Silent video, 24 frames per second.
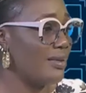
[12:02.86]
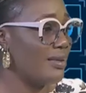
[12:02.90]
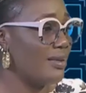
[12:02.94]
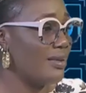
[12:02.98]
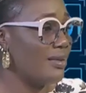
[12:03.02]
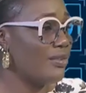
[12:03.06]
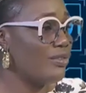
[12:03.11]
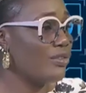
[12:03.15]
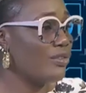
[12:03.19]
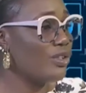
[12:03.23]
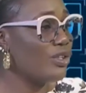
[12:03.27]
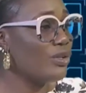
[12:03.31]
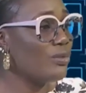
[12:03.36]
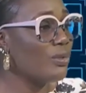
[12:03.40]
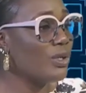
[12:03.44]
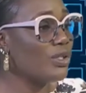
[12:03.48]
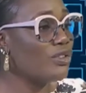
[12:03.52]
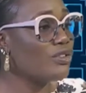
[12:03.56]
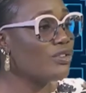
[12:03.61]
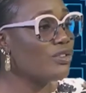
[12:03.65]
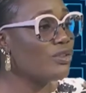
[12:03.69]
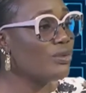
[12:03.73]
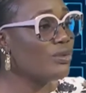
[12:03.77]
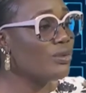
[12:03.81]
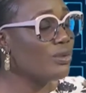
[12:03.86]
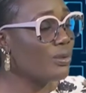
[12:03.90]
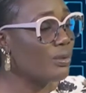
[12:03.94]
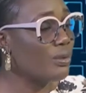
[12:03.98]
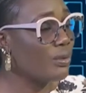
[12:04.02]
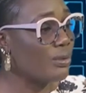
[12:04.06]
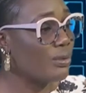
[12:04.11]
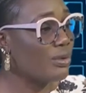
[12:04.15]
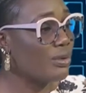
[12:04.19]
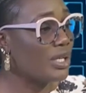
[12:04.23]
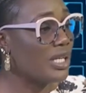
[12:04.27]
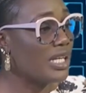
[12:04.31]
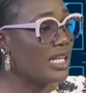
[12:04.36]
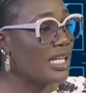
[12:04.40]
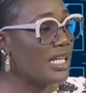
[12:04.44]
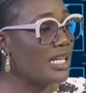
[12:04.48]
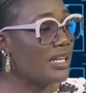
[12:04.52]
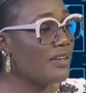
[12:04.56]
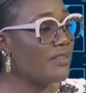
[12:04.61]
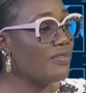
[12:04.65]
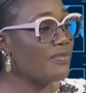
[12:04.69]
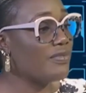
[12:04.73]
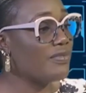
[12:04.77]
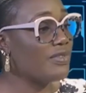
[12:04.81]
So you want to know
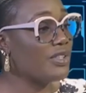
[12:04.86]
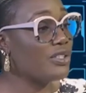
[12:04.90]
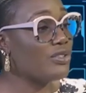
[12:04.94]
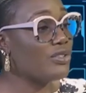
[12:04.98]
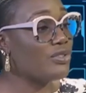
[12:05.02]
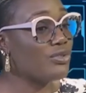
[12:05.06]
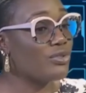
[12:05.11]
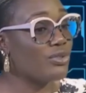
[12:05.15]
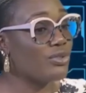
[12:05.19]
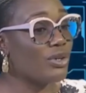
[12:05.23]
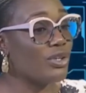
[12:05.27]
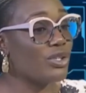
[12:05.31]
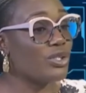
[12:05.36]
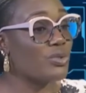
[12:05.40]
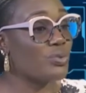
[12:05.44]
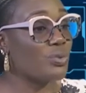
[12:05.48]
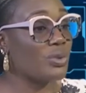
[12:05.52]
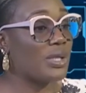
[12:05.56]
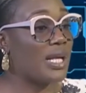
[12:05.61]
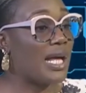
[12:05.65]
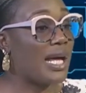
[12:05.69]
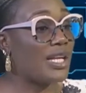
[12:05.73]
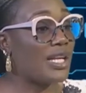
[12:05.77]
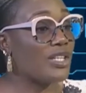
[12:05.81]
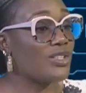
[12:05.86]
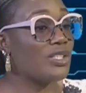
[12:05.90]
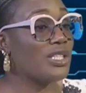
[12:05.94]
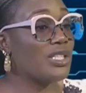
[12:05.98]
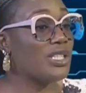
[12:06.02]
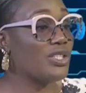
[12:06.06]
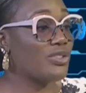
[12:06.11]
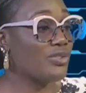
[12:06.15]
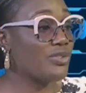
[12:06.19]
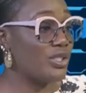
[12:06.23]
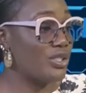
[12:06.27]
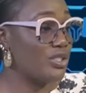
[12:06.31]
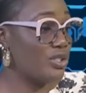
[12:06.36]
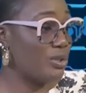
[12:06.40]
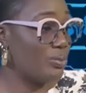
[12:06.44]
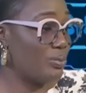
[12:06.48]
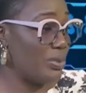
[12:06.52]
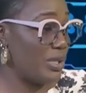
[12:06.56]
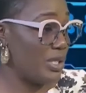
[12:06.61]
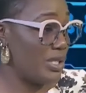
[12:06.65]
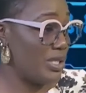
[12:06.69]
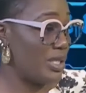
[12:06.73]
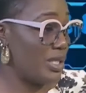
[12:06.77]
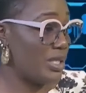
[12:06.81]
if these drugs will actually treat your
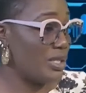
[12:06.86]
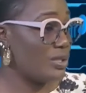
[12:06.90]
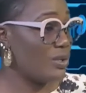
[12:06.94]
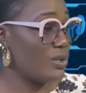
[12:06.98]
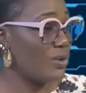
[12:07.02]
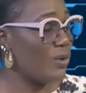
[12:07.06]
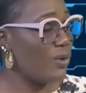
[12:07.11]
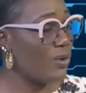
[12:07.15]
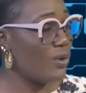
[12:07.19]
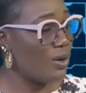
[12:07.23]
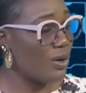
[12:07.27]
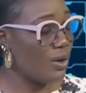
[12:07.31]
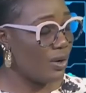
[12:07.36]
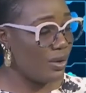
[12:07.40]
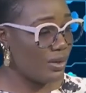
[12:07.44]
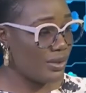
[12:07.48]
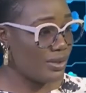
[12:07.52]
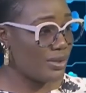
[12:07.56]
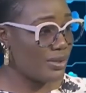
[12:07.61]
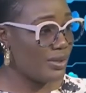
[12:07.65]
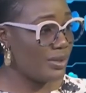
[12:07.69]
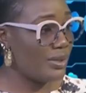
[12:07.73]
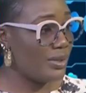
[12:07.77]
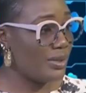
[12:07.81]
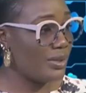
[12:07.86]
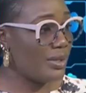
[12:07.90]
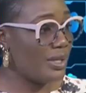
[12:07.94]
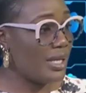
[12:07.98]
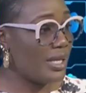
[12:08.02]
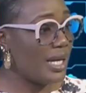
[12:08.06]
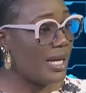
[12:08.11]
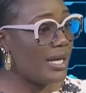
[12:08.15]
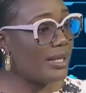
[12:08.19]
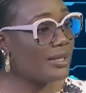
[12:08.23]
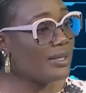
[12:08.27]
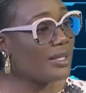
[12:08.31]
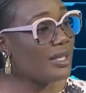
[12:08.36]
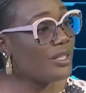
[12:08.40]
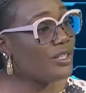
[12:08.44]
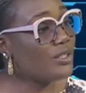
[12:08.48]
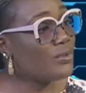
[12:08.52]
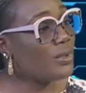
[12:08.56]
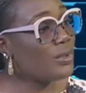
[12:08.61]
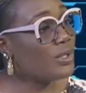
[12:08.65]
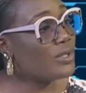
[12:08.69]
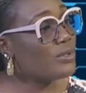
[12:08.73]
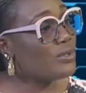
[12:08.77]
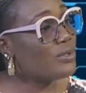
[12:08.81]
patient or not. And then you
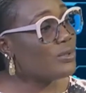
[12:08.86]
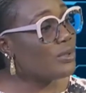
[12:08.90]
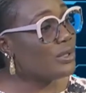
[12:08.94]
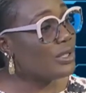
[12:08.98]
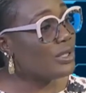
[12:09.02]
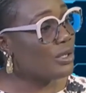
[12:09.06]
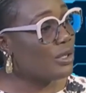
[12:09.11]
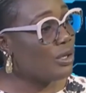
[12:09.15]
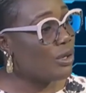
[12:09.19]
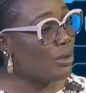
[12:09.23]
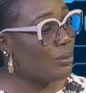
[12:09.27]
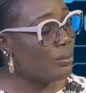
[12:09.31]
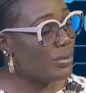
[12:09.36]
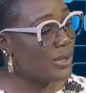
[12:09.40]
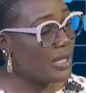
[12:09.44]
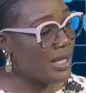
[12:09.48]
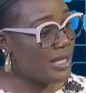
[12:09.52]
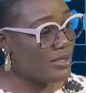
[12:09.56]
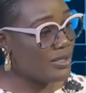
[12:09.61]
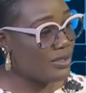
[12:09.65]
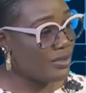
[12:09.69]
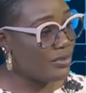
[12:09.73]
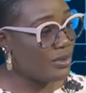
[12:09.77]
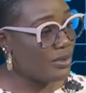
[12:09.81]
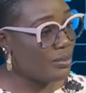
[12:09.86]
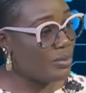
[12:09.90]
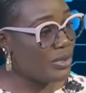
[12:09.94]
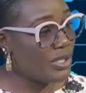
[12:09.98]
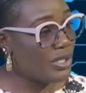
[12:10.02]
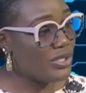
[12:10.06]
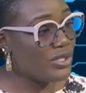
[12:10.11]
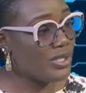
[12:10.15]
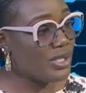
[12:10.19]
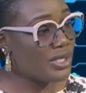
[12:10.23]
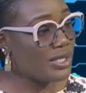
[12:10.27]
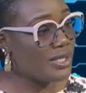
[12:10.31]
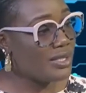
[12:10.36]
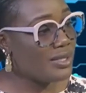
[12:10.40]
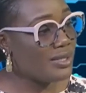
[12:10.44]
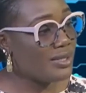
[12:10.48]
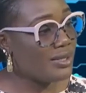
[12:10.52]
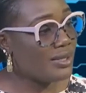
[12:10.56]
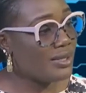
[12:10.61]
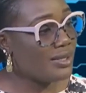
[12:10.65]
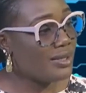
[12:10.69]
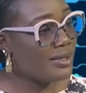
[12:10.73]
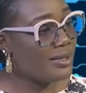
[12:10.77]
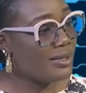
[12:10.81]
want to know the compliance of the patient.
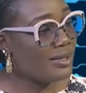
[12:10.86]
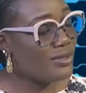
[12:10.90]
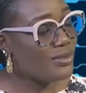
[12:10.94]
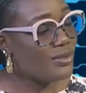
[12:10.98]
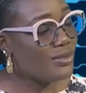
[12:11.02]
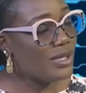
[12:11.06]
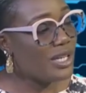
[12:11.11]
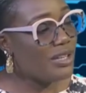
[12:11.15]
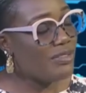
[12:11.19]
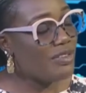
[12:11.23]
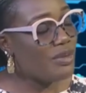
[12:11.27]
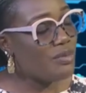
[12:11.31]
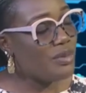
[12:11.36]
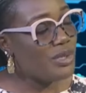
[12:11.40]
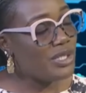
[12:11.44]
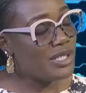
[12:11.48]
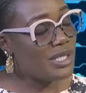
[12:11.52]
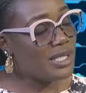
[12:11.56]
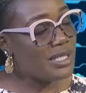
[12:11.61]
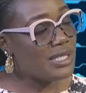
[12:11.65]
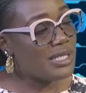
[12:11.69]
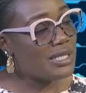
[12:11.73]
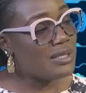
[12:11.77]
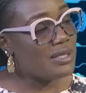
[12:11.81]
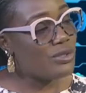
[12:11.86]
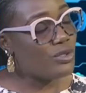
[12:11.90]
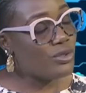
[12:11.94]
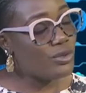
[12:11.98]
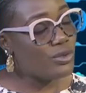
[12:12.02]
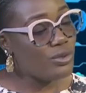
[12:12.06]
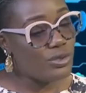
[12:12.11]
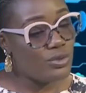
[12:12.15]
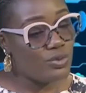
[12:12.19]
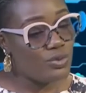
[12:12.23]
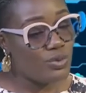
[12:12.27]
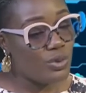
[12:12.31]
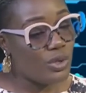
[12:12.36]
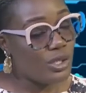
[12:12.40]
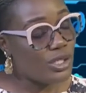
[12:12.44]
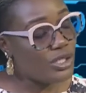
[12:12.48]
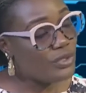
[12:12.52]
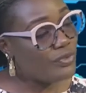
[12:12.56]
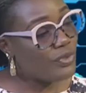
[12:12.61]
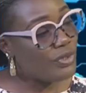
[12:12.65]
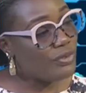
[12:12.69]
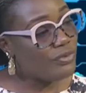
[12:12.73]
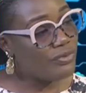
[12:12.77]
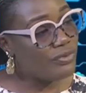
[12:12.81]
So if a patient is to use drugs
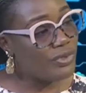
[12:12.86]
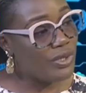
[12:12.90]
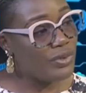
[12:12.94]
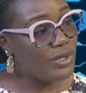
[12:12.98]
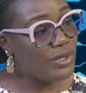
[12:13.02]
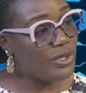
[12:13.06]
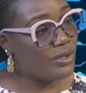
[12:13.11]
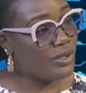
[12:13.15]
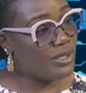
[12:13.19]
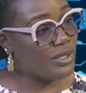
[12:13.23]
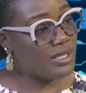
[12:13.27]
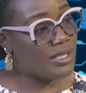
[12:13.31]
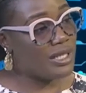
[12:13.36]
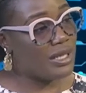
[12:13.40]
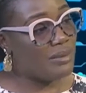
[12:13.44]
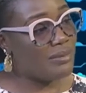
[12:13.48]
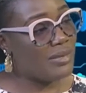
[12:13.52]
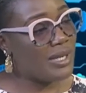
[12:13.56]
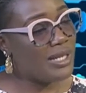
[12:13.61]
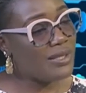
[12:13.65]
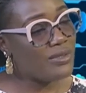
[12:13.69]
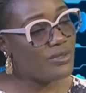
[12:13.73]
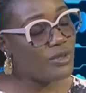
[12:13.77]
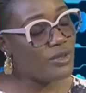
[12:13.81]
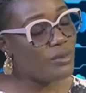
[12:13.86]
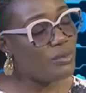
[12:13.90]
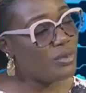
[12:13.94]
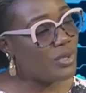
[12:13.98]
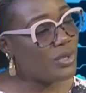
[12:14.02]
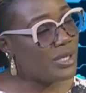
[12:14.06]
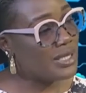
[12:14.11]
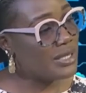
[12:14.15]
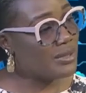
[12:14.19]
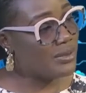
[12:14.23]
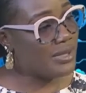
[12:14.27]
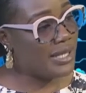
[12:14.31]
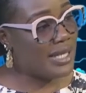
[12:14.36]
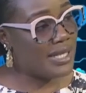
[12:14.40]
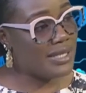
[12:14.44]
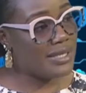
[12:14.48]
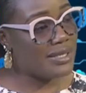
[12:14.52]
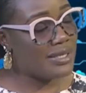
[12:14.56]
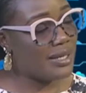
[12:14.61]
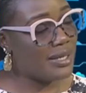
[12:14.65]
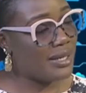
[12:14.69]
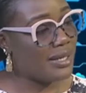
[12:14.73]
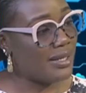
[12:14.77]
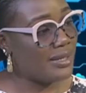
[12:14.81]
for a very long time, at some point they'll get
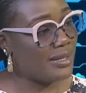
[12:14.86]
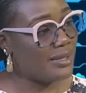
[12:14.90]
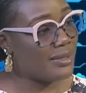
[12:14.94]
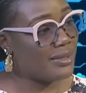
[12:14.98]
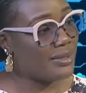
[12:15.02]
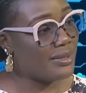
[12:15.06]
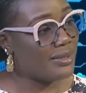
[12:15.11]
tired.